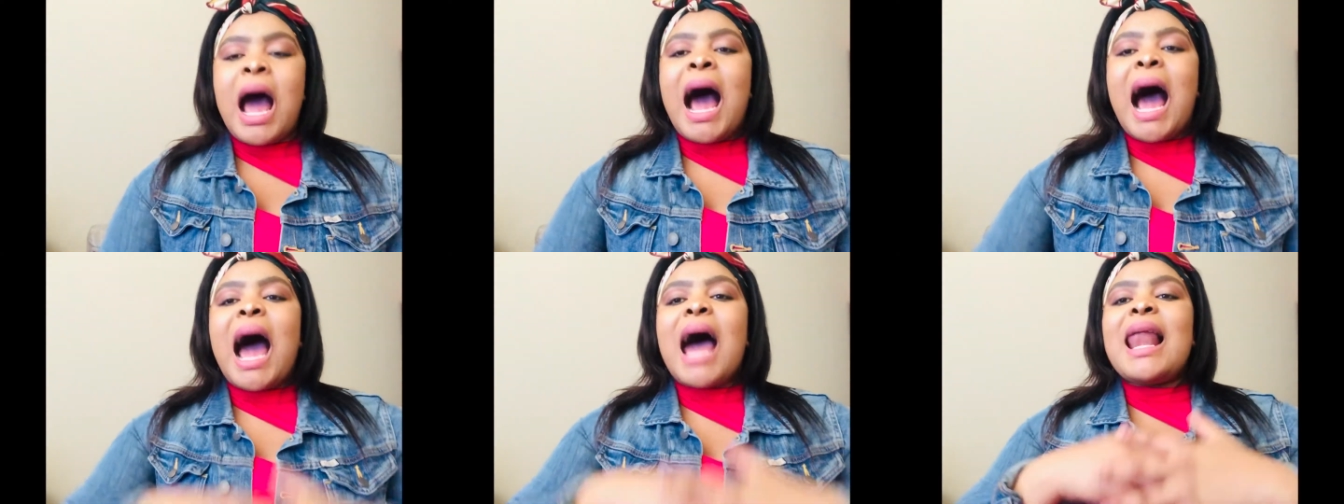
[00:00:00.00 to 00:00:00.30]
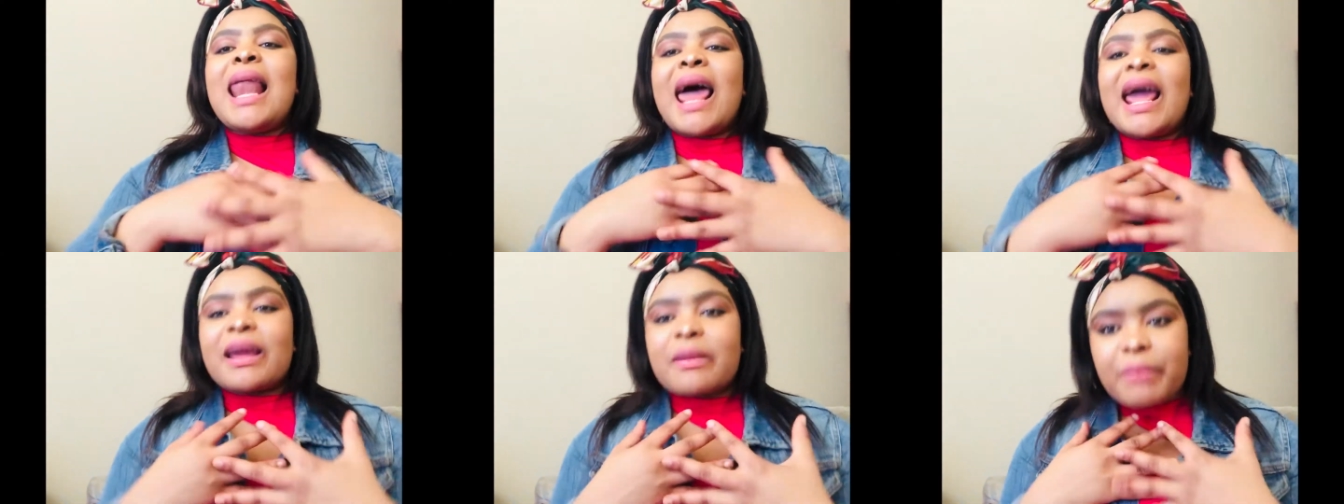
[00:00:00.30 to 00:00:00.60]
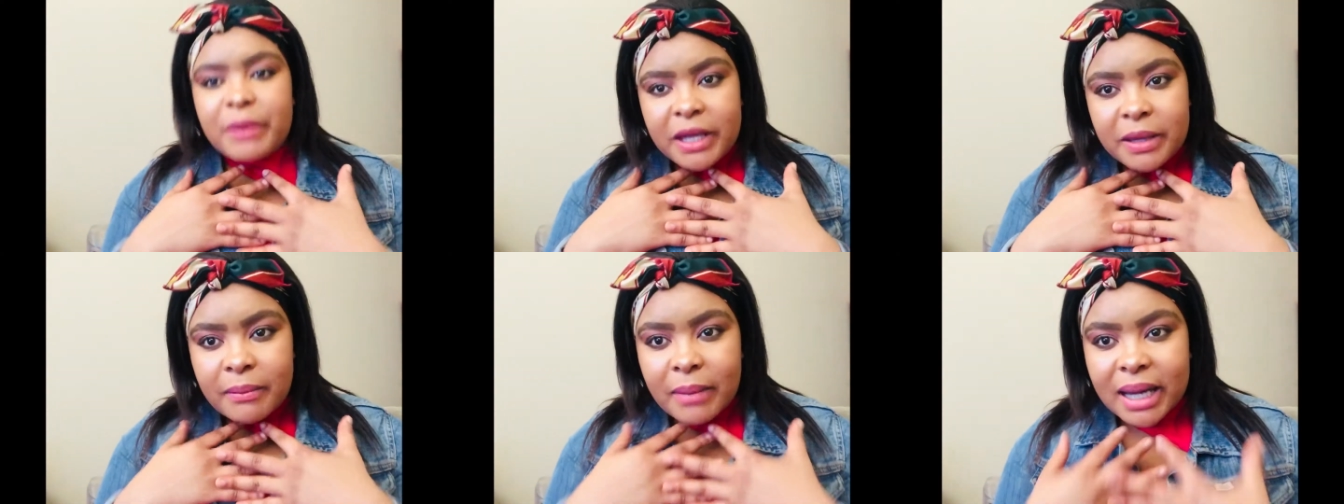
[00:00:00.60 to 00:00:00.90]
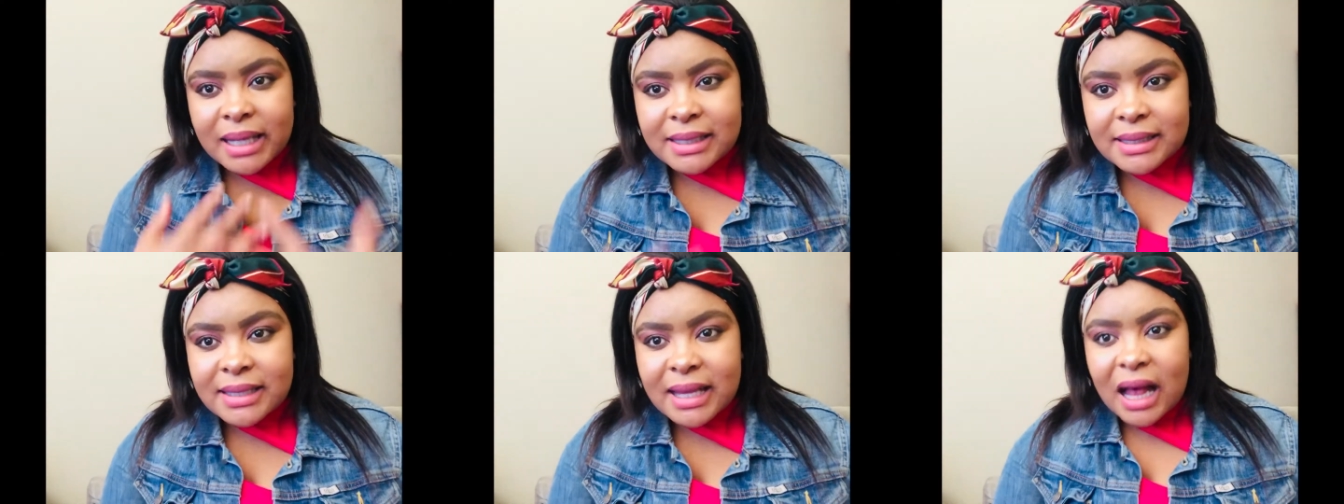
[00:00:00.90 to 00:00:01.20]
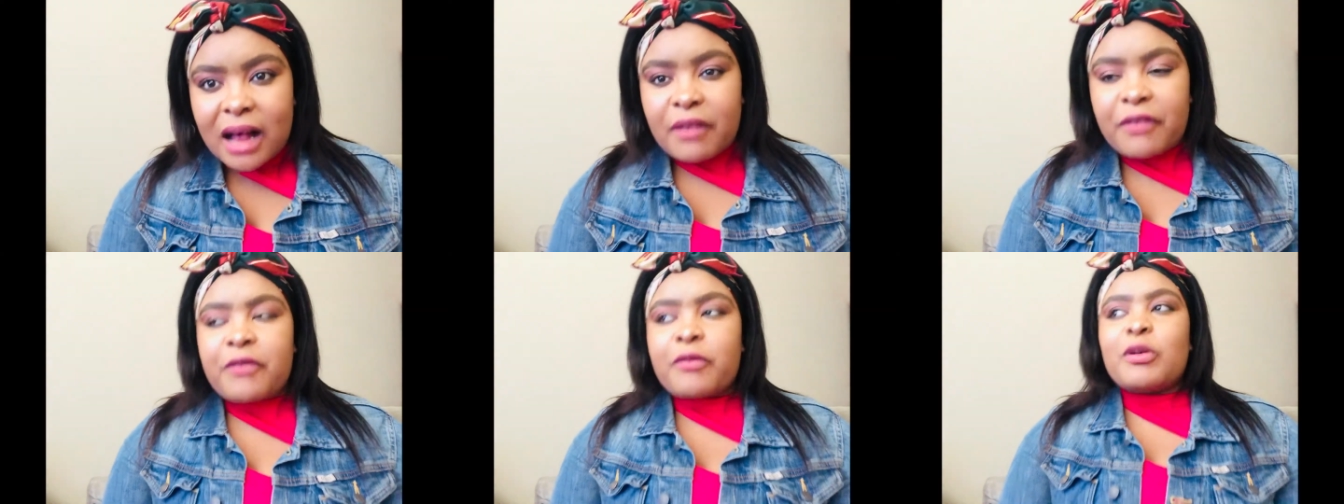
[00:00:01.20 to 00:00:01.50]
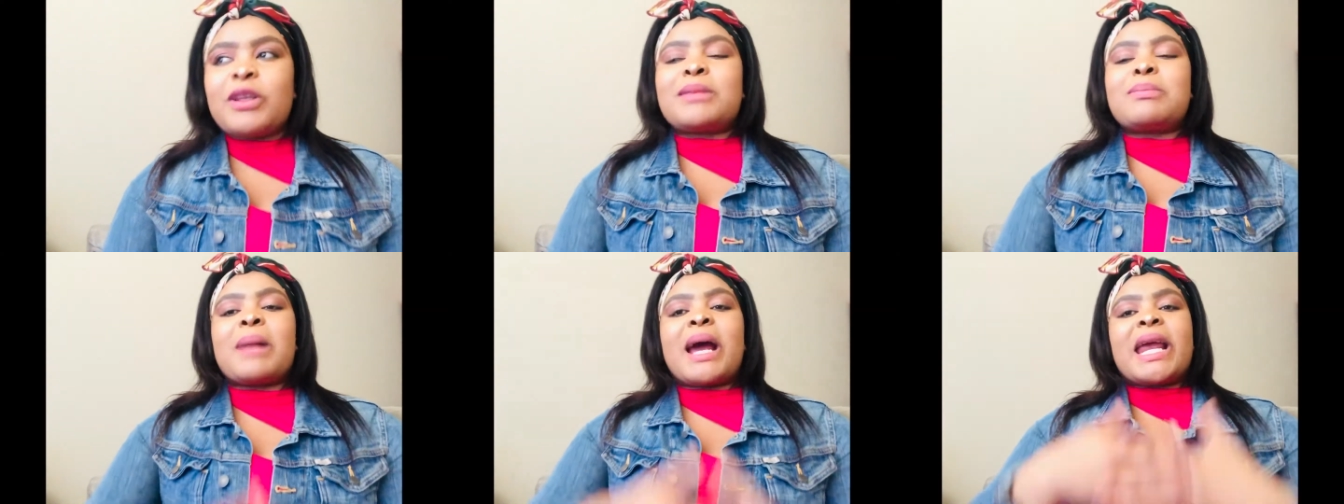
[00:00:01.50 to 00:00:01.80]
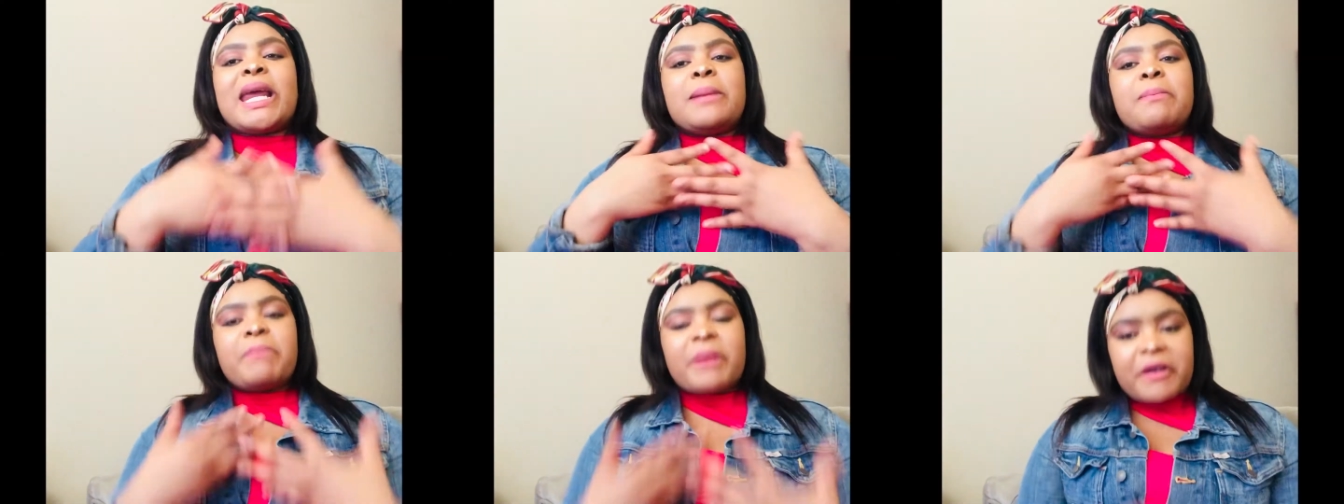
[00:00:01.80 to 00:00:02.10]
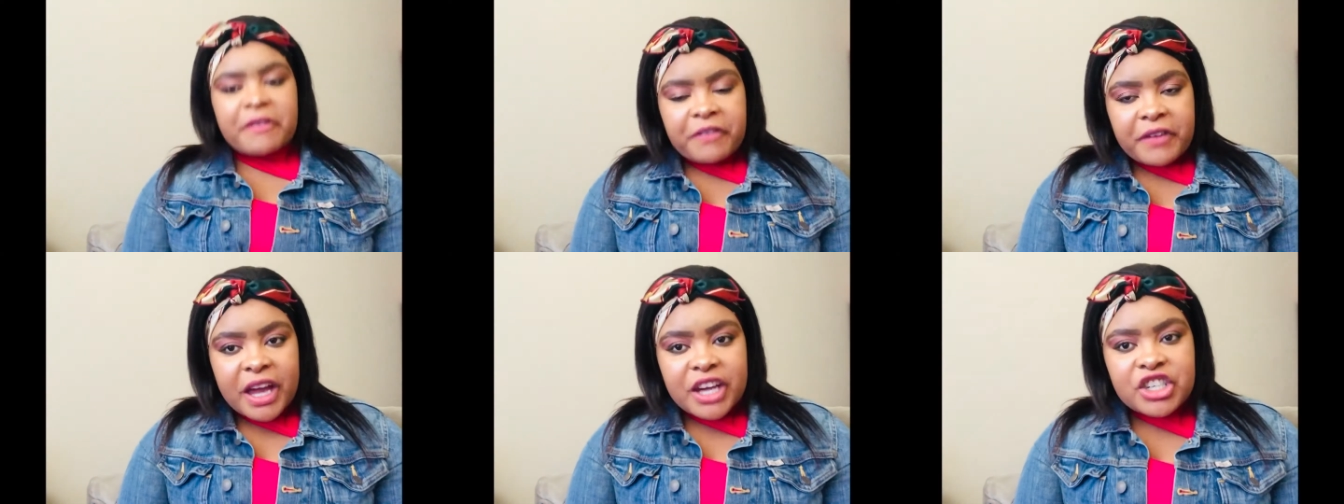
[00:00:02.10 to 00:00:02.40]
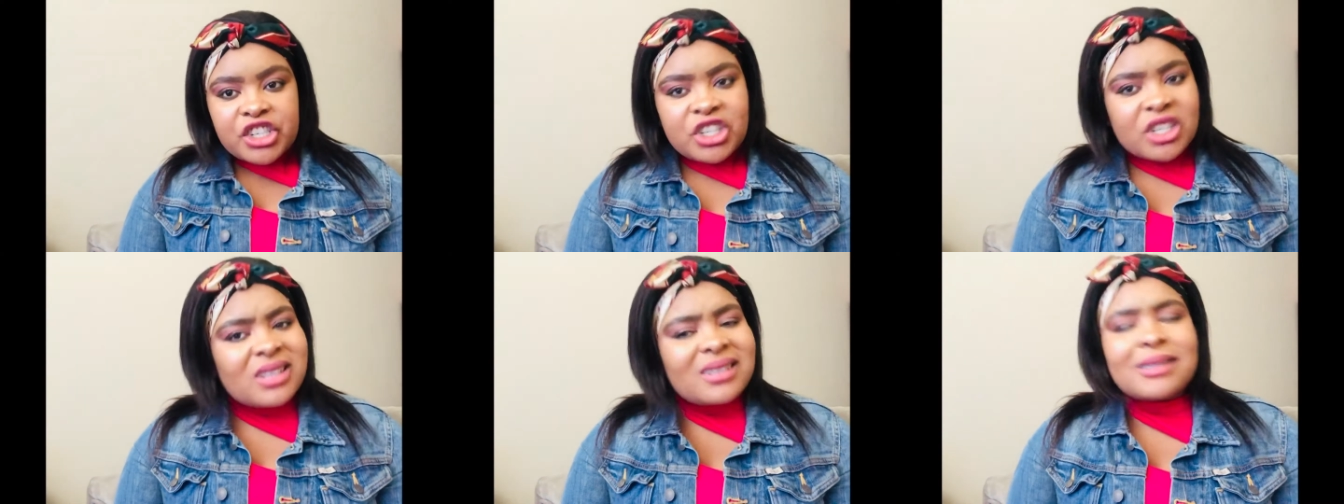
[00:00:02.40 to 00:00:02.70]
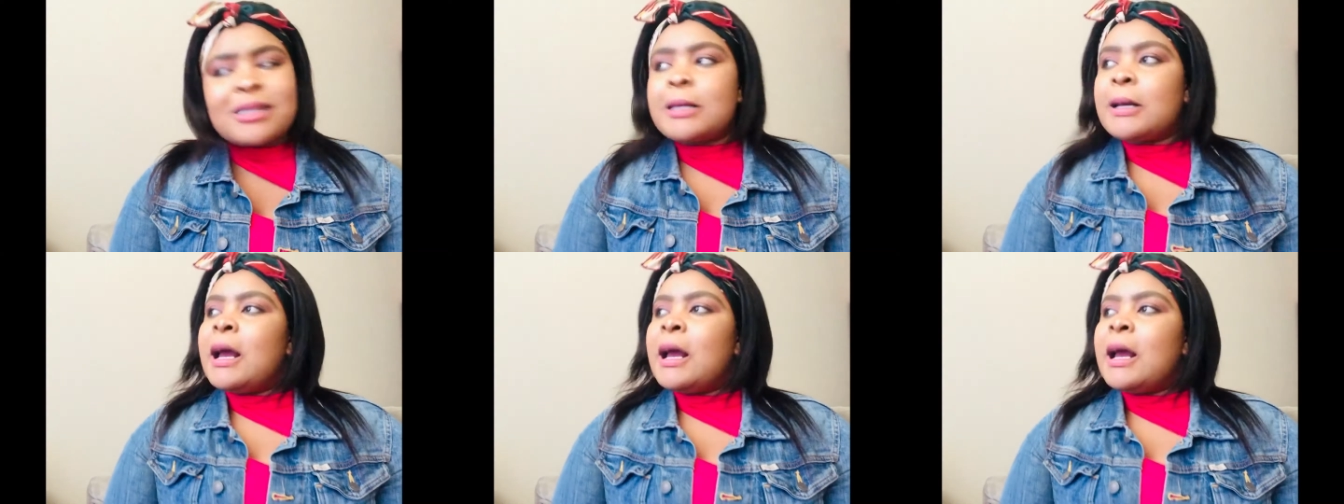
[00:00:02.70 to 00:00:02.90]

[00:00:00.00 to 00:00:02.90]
I like being myself with my imperfections.